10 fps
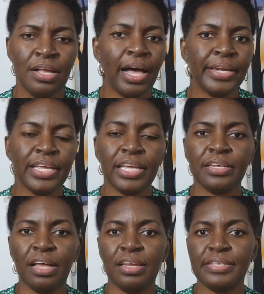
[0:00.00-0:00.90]
And
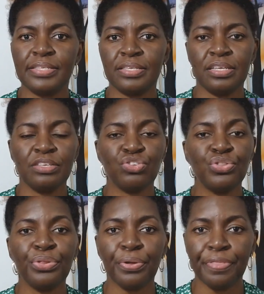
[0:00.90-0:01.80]
$8 is
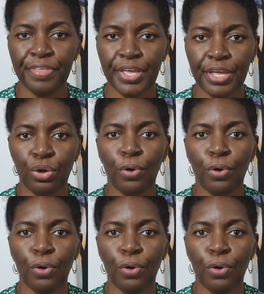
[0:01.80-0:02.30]
nothing